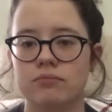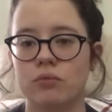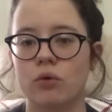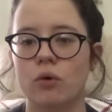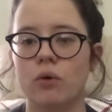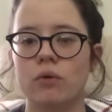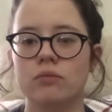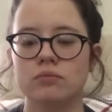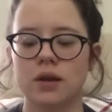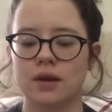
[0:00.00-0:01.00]
roll,
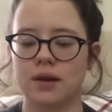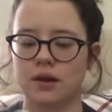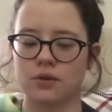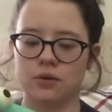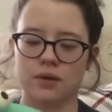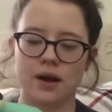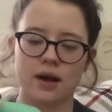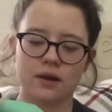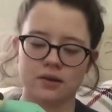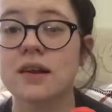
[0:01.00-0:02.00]
it can do
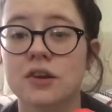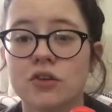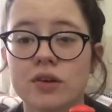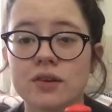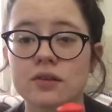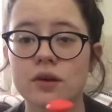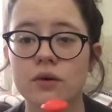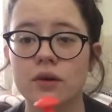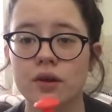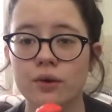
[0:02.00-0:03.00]
that. It's just so
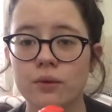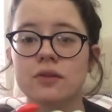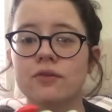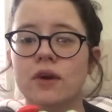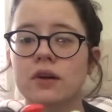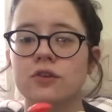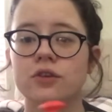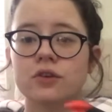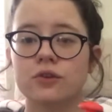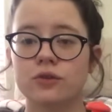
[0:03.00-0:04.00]
cute. It's very
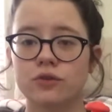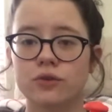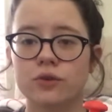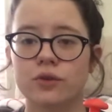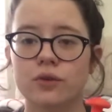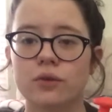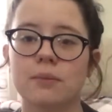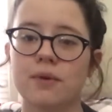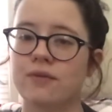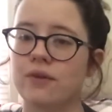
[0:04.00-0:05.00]
gender neutral too. It'd
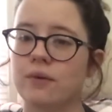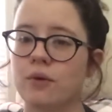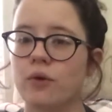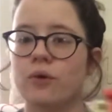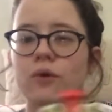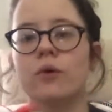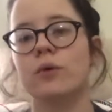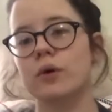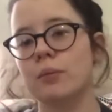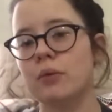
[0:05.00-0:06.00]
be for a girl
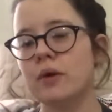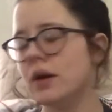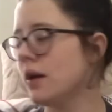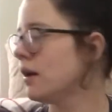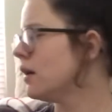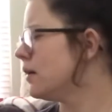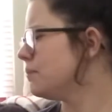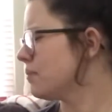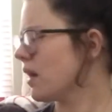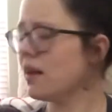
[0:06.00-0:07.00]
or a boy.
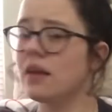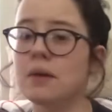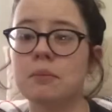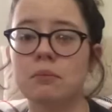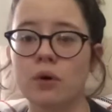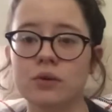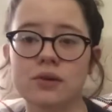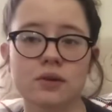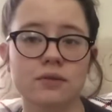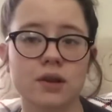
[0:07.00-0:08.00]
I think most
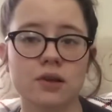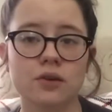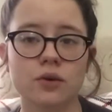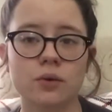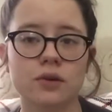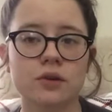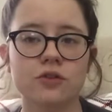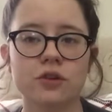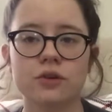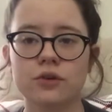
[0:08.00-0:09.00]
of these toys are
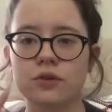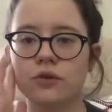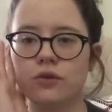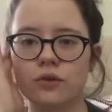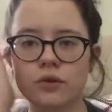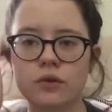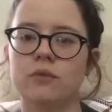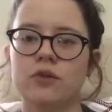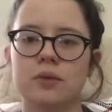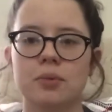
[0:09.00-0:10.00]
gender neutral
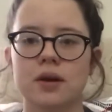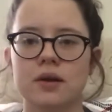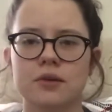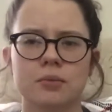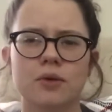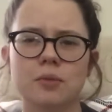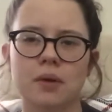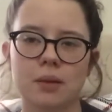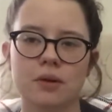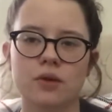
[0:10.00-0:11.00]
just because most
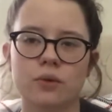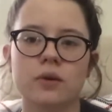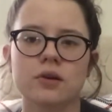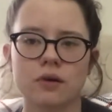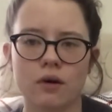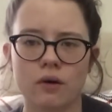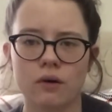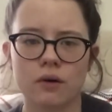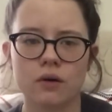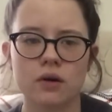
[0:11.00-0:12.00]
baby toys
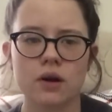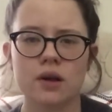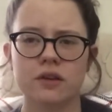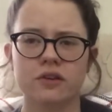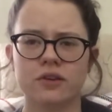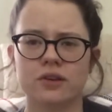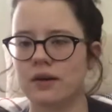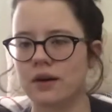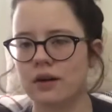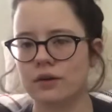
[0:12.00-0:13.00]
are. They're just
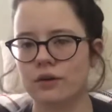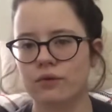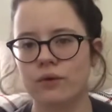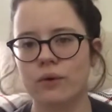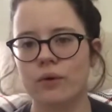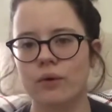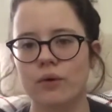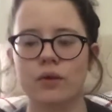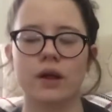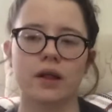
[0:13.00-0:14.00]

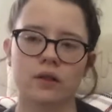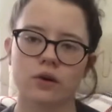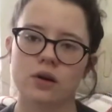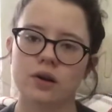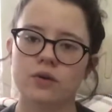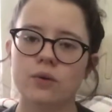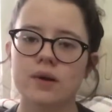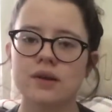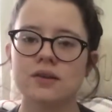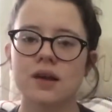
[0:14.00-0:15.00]
colorful like learning
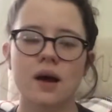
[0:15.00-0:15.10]
toys,